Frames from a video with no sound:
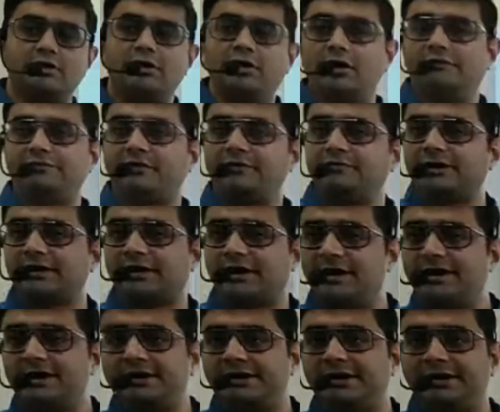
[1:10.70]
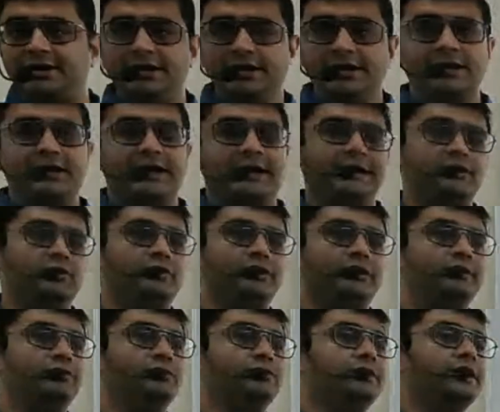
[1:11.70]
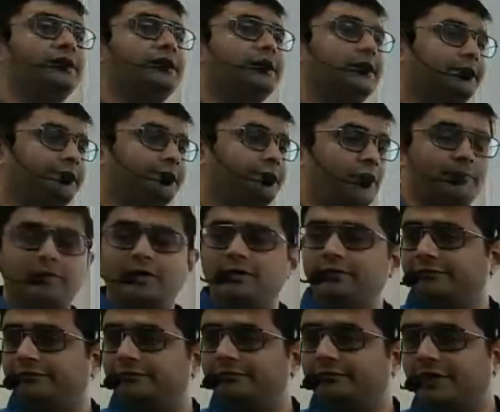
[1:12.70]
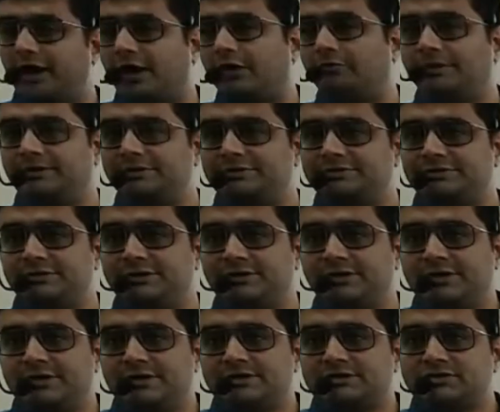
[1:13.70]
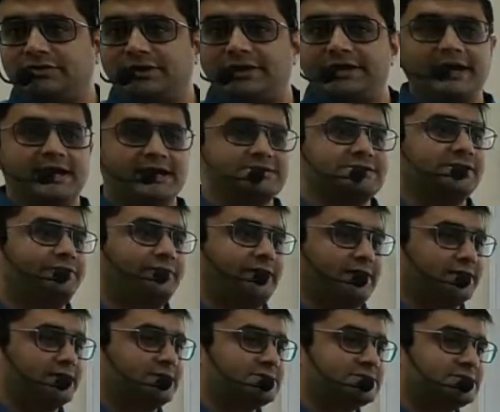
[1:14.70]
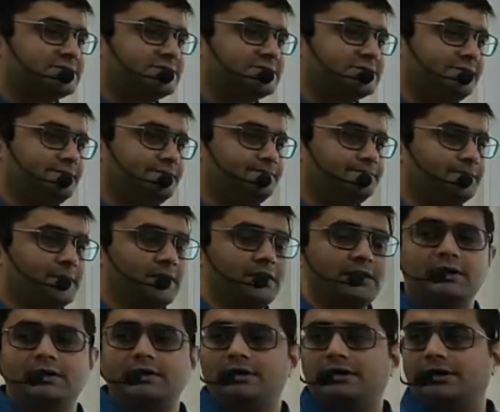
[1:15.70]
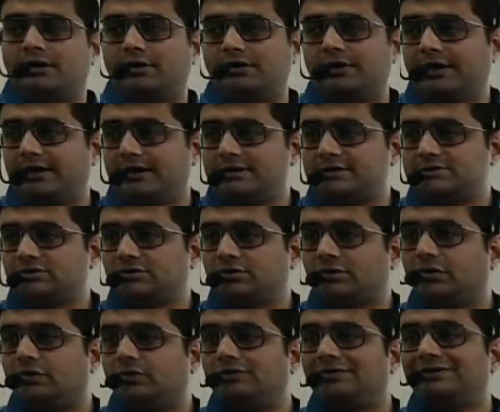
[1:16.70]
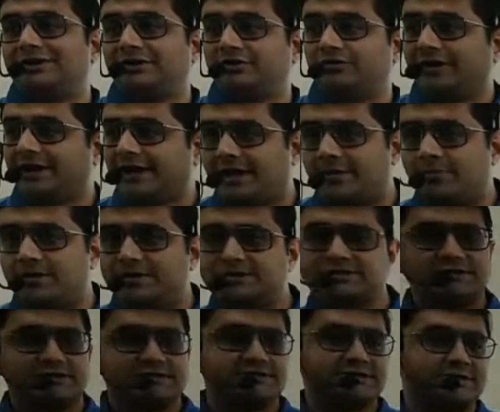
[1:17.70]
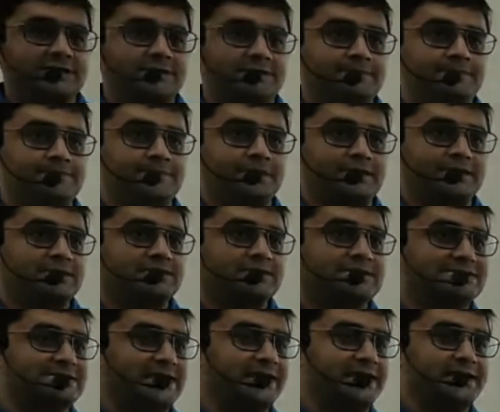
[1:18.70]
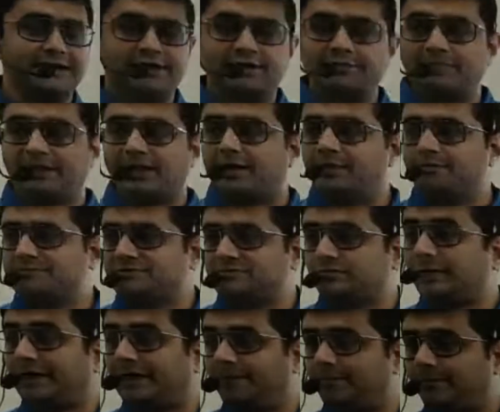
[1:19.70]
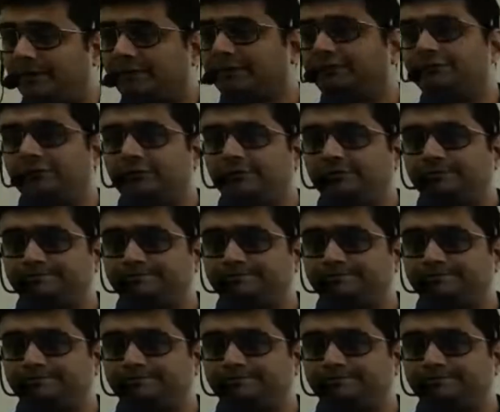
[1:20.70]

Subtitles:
of our country into a unitary form of government. So India is a federal system. Okay. So during emergency, the center becomes very powerful.